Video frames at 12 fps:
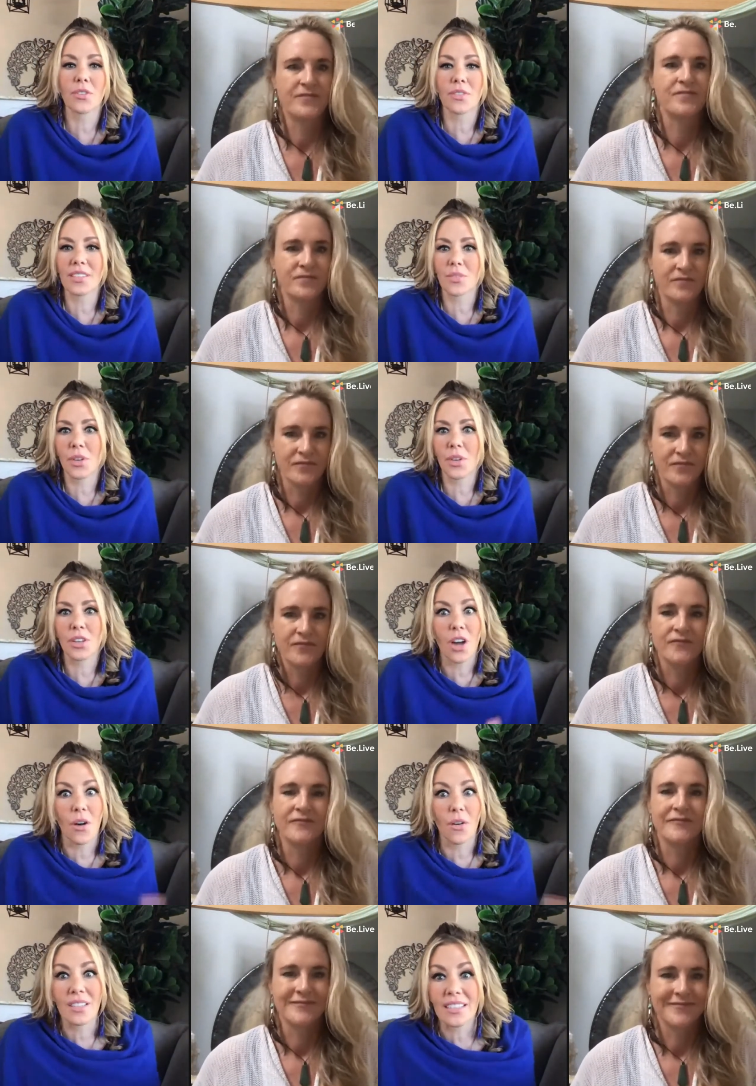Speaker 1: it's where you
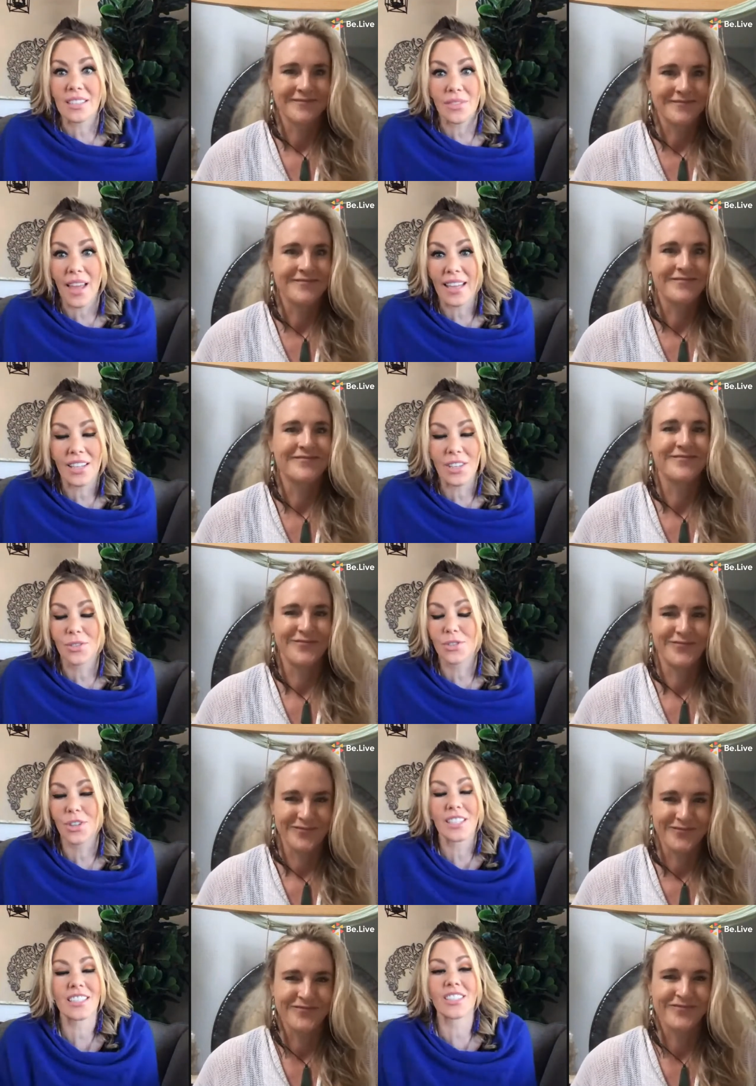go in. It's like you
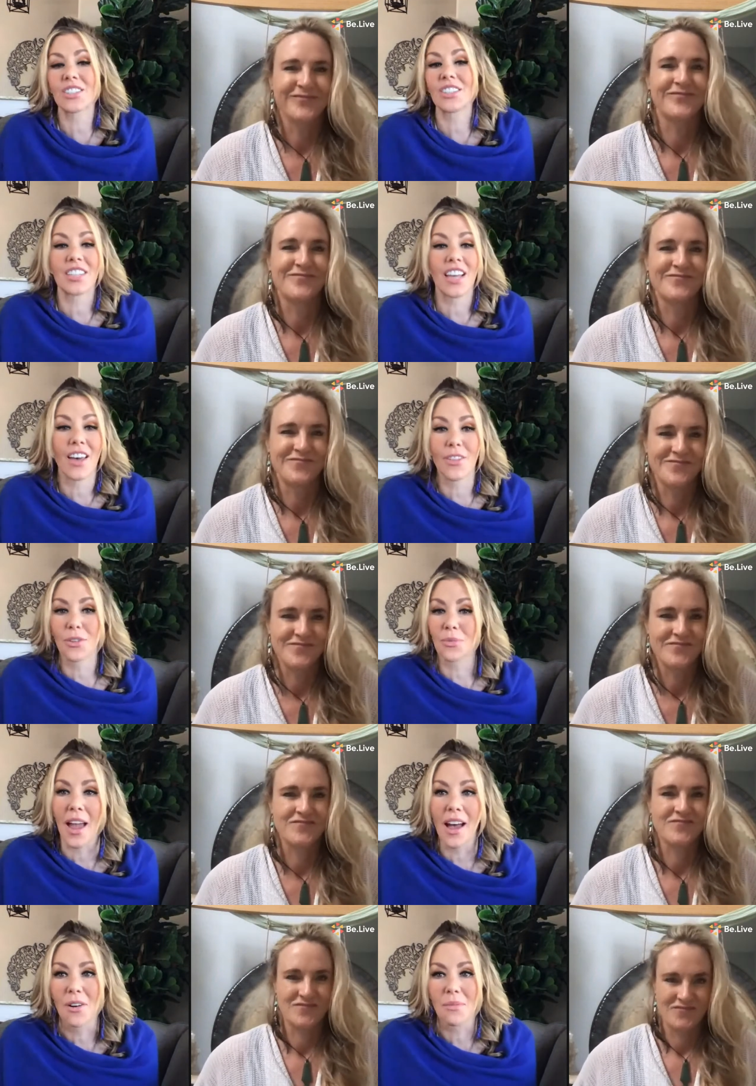transition into other
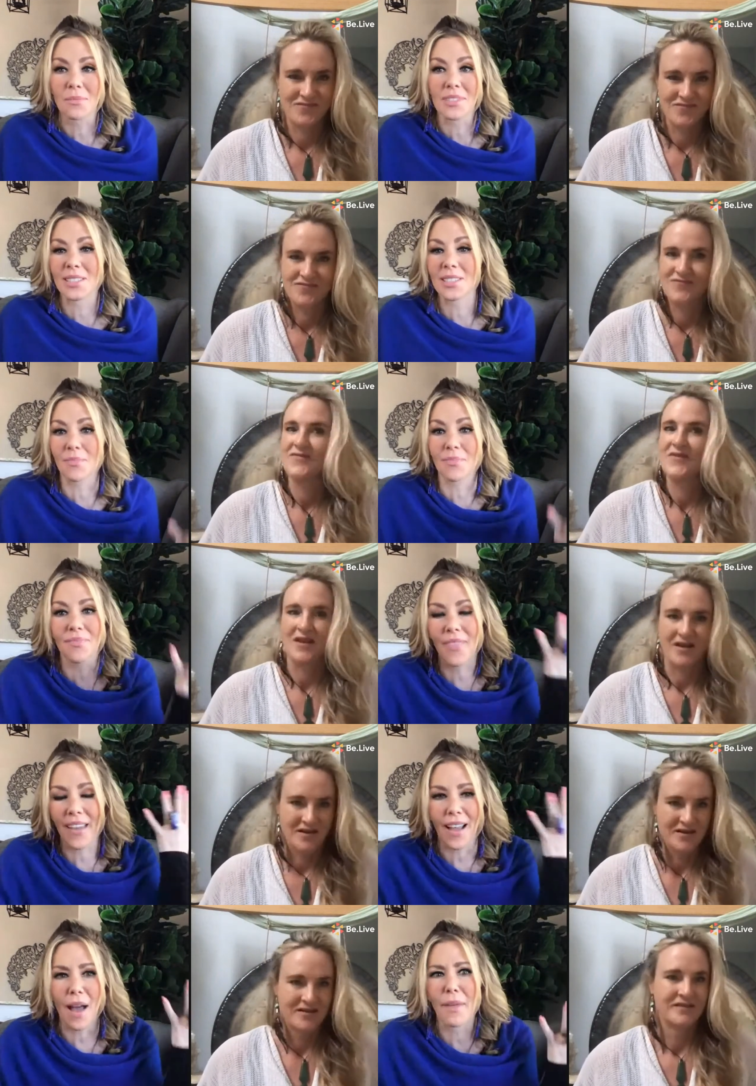realms. It's a,
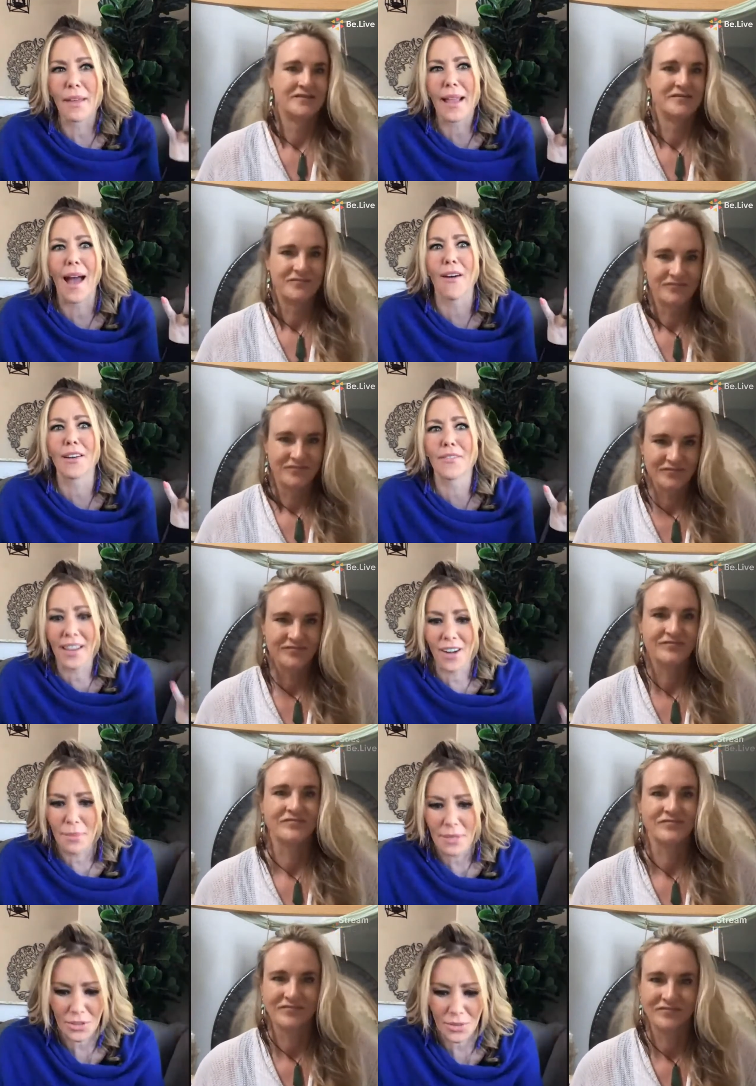like I'm like, how have I
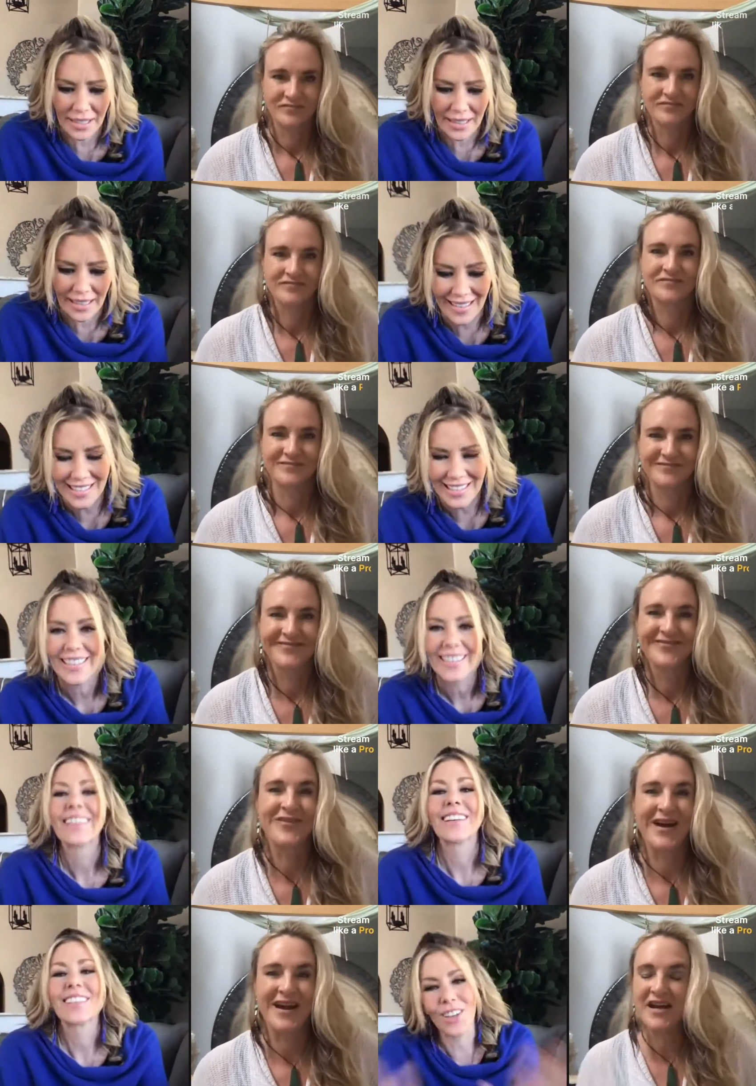not been doing this?
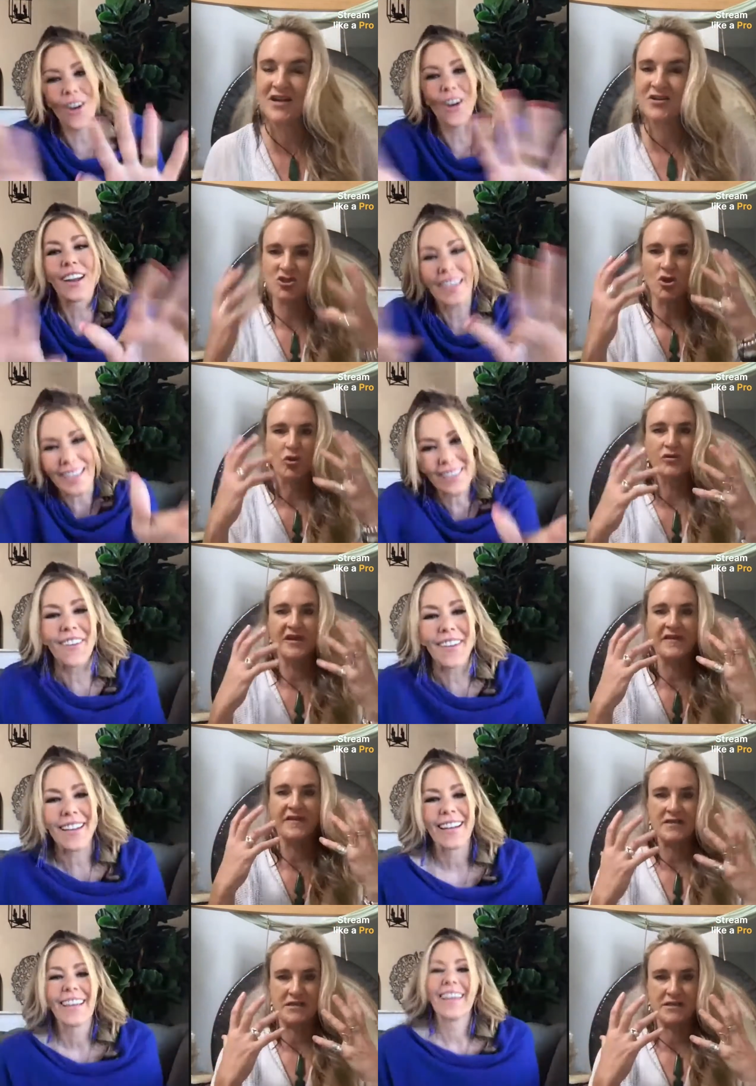
Speaker 2: Right. And just holding
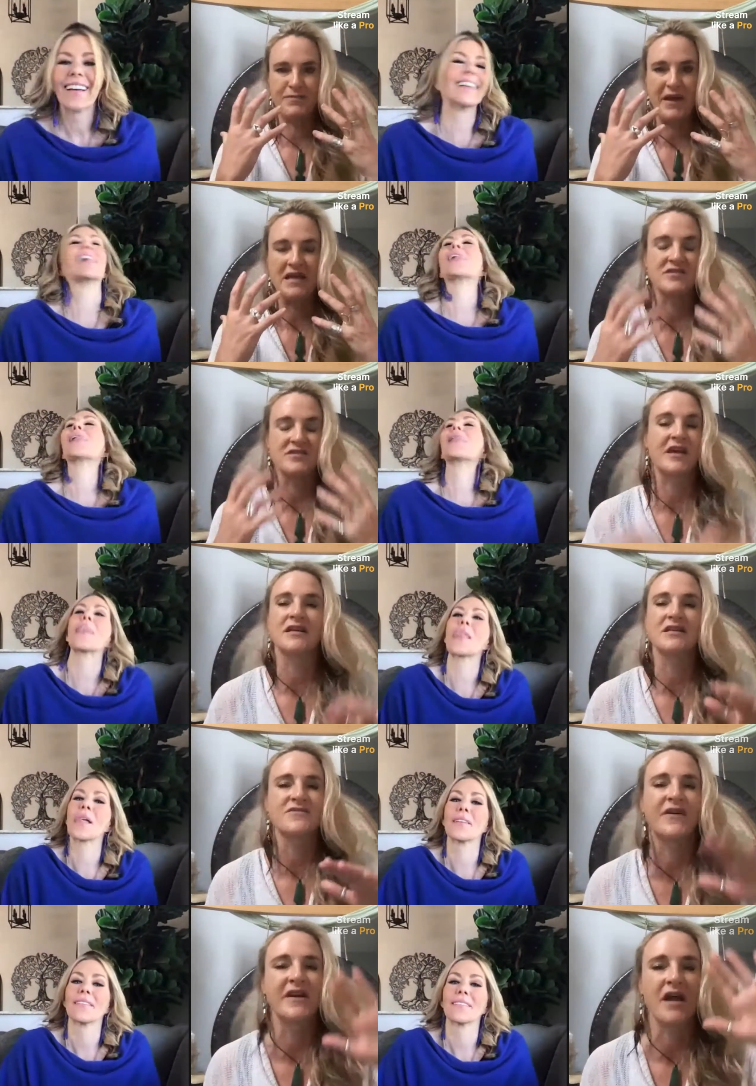that space. Like, and it's
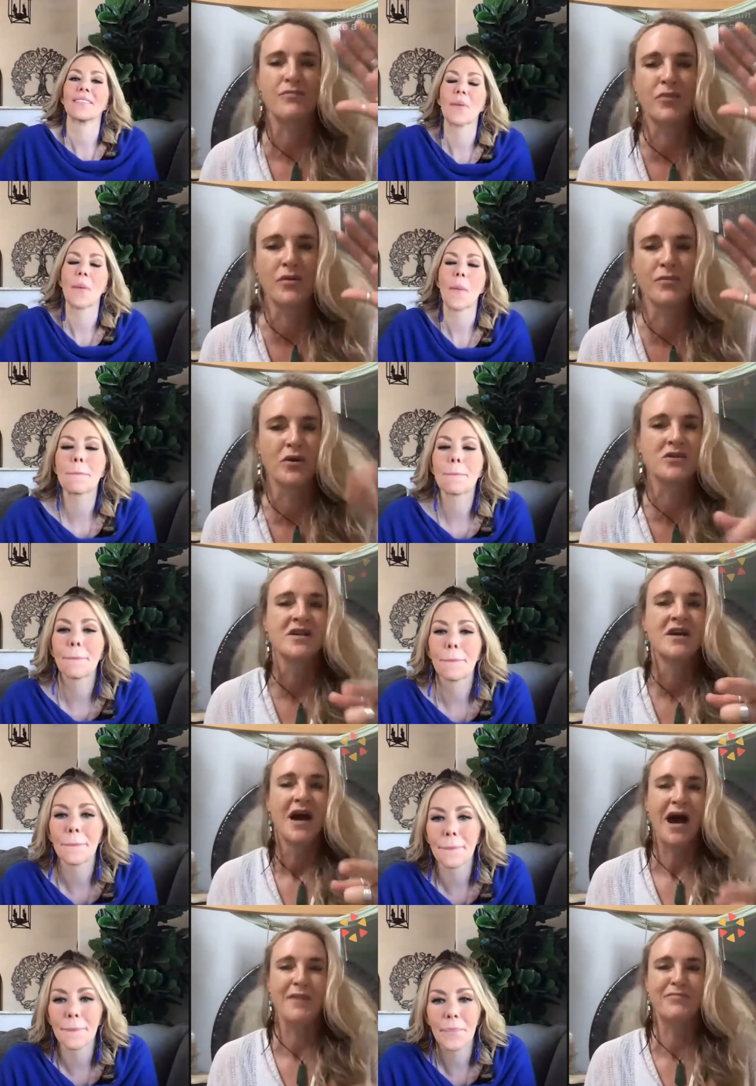funny, I put books,
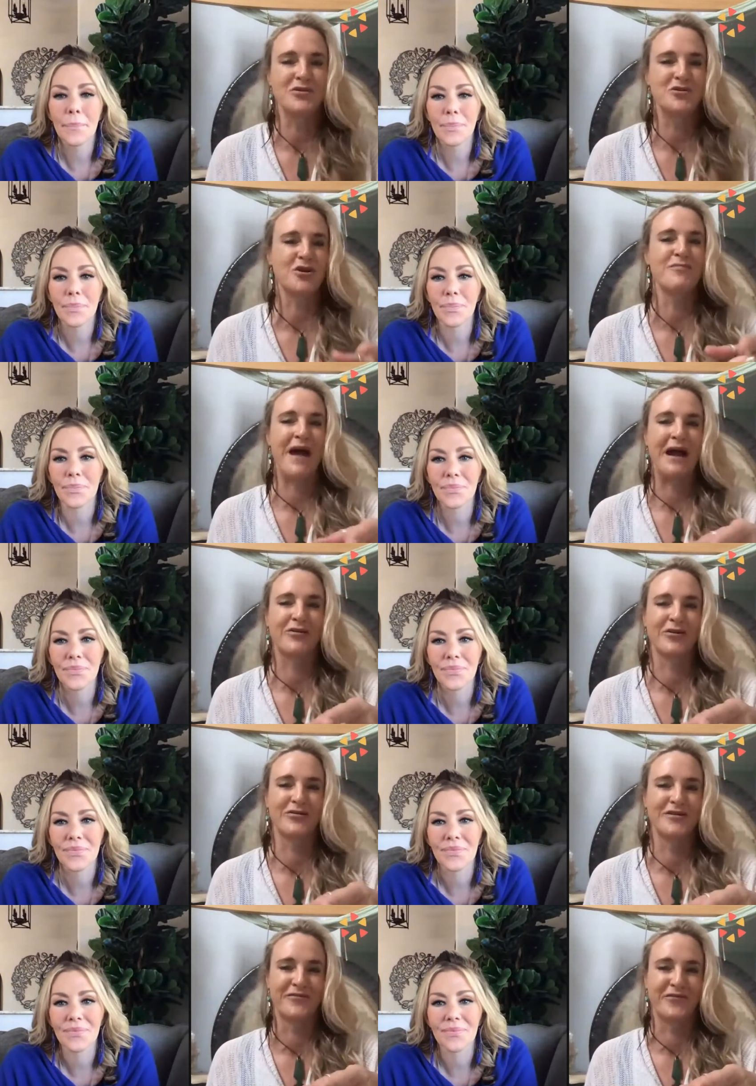I put your macro
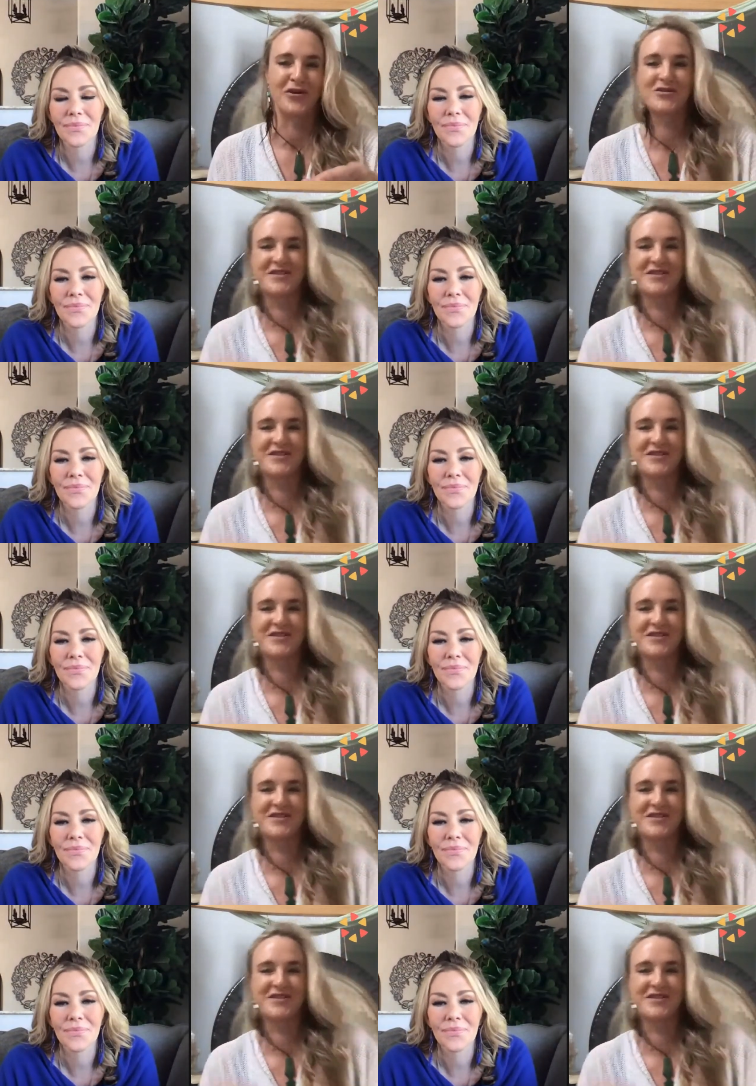diverse.